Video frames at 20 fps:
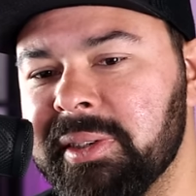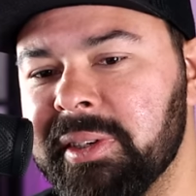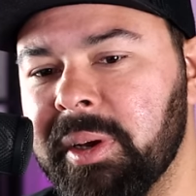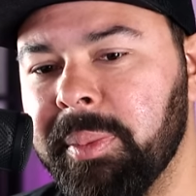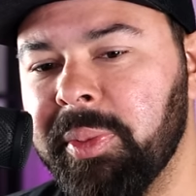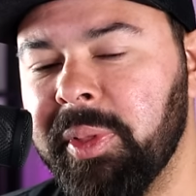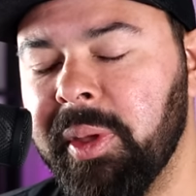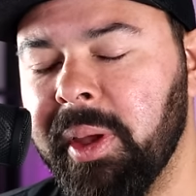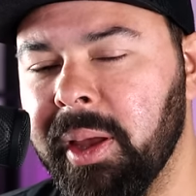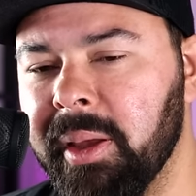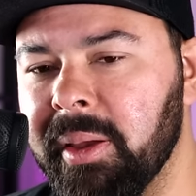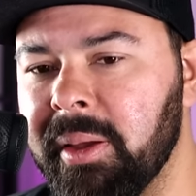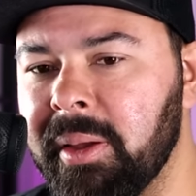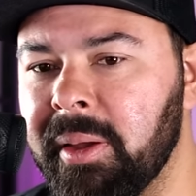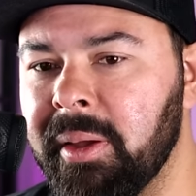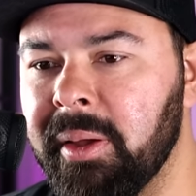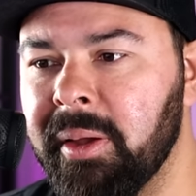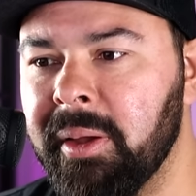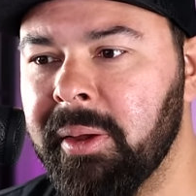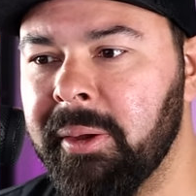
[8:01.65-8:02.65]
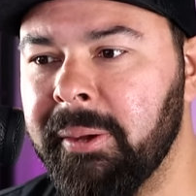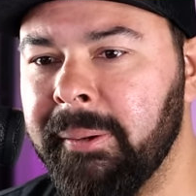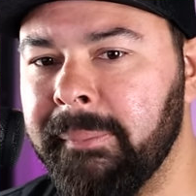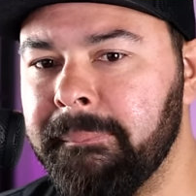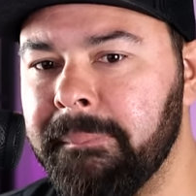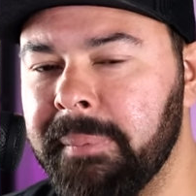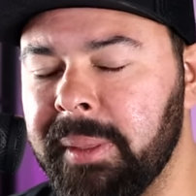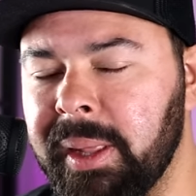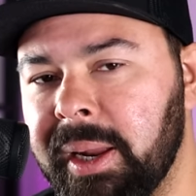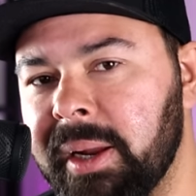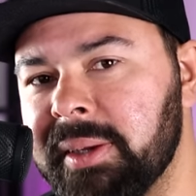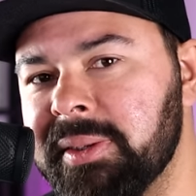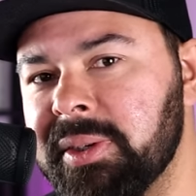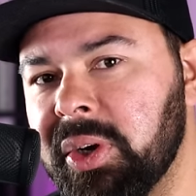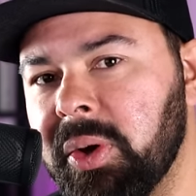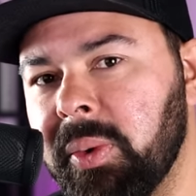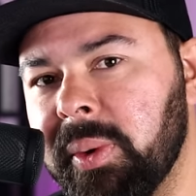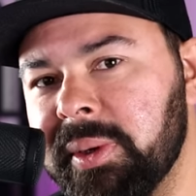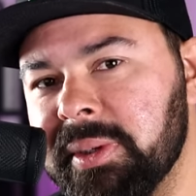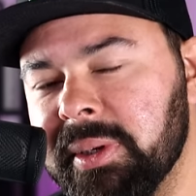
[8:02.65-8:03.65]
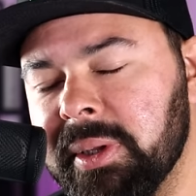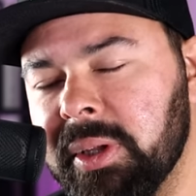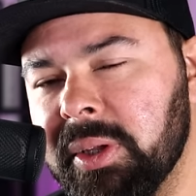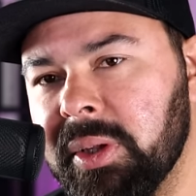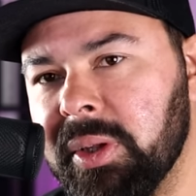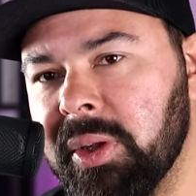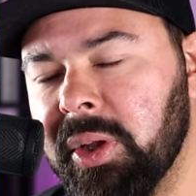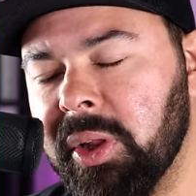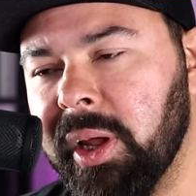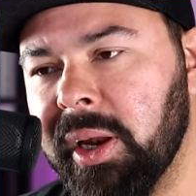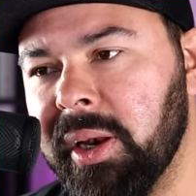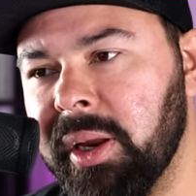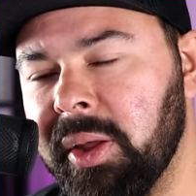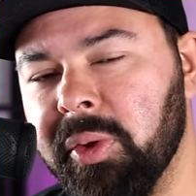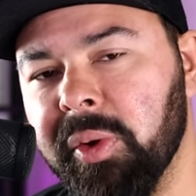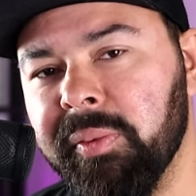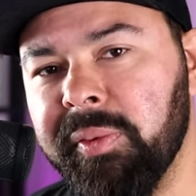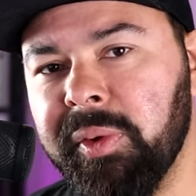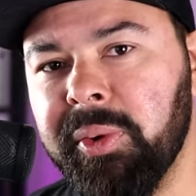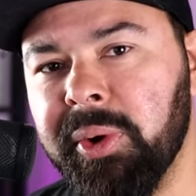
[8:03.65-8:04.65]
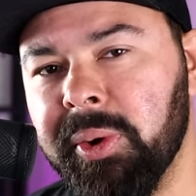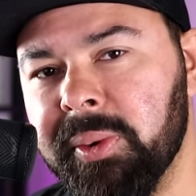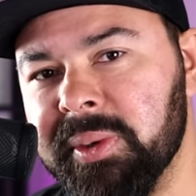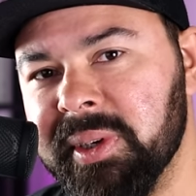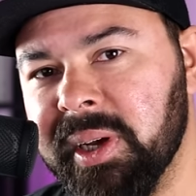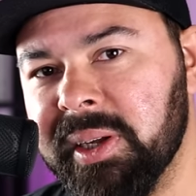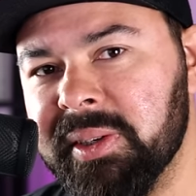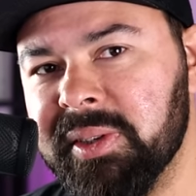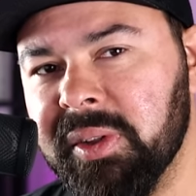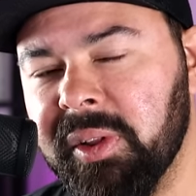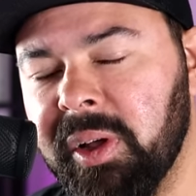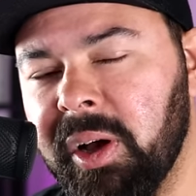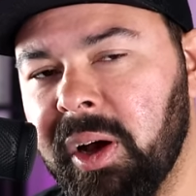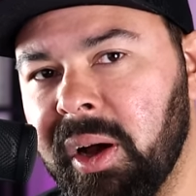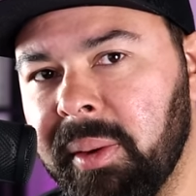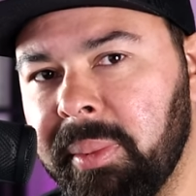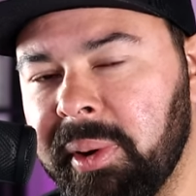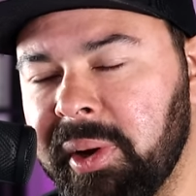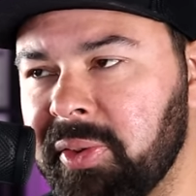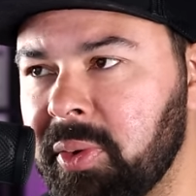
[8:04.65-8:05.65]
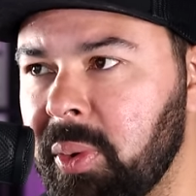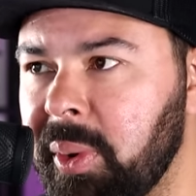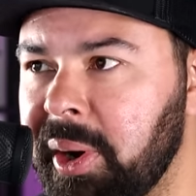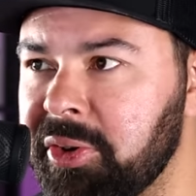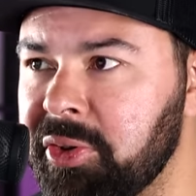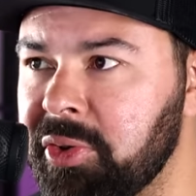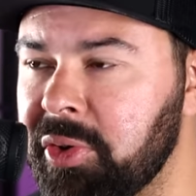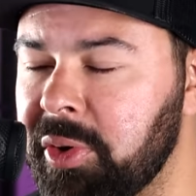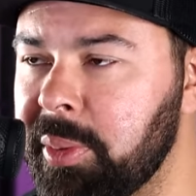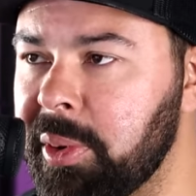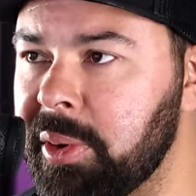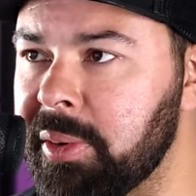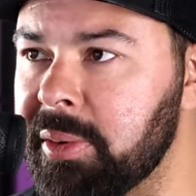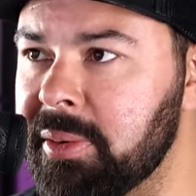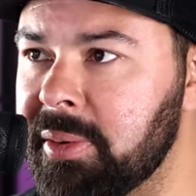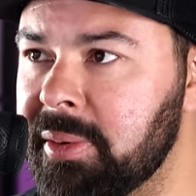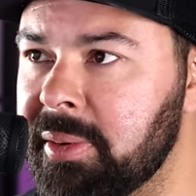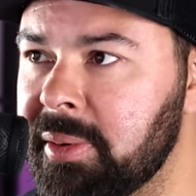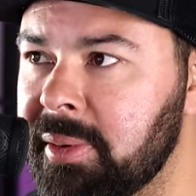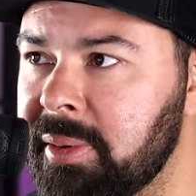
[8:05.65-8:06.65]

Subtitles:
does something he doesn't know that neither of you know is against the law, but it's questionable.